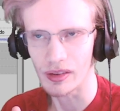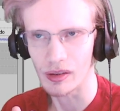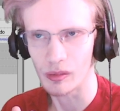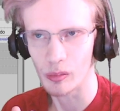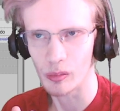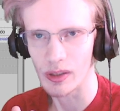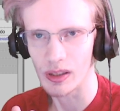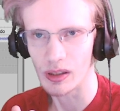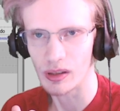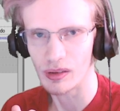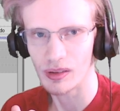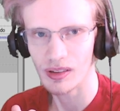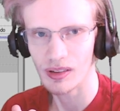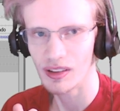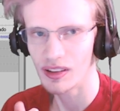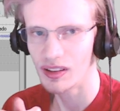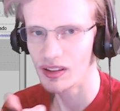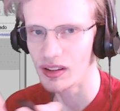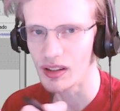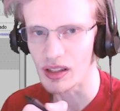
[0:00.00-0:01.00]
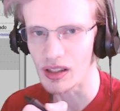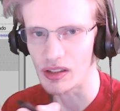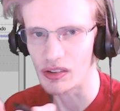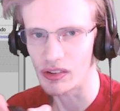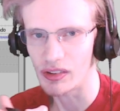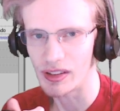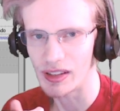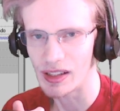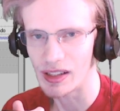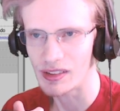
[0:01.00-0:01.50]
like pretty easy
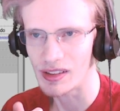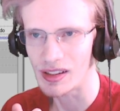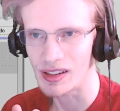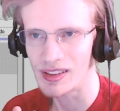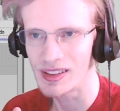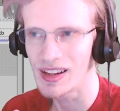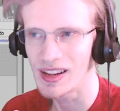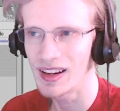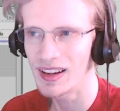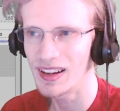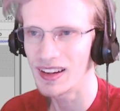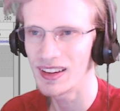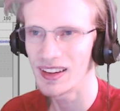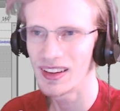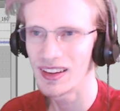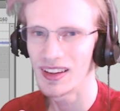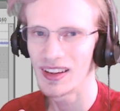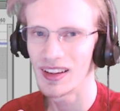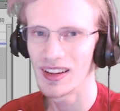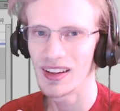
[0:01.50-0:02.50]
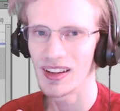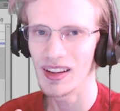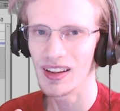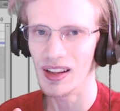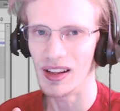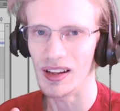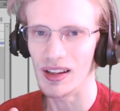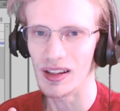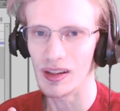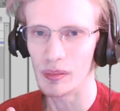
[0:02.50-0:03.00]
to get there.
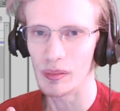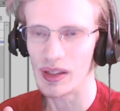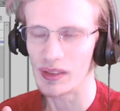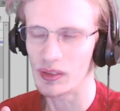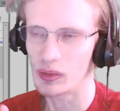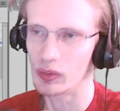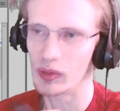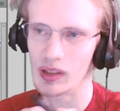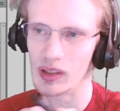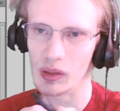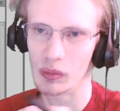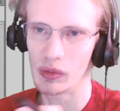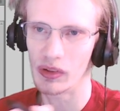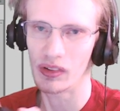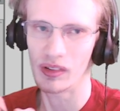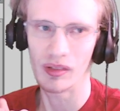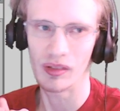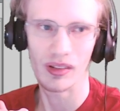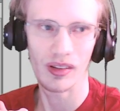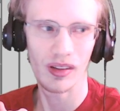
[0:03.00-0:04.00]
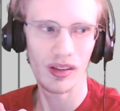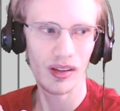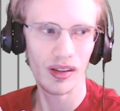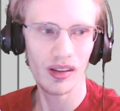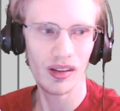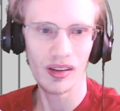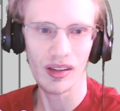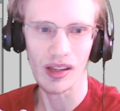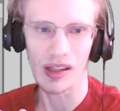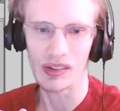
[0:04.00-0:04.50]
That's the only reason.
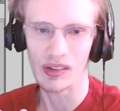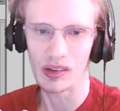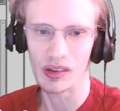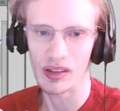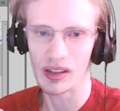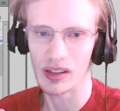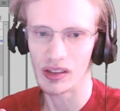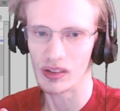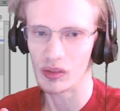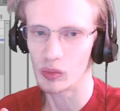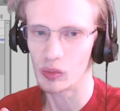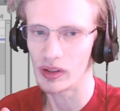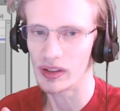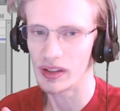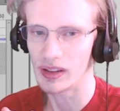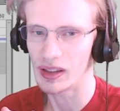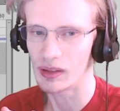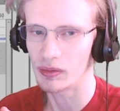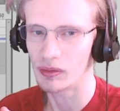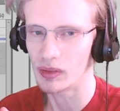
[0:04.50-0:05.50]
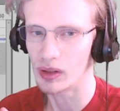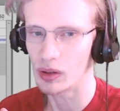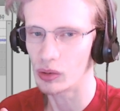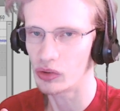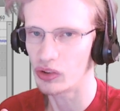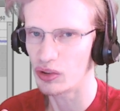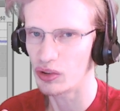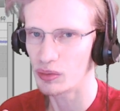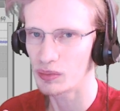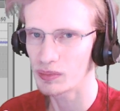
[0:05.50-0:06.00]
That's the only one that I go
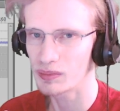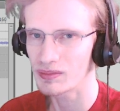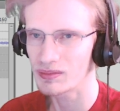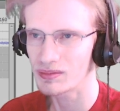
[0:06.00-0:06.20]
to.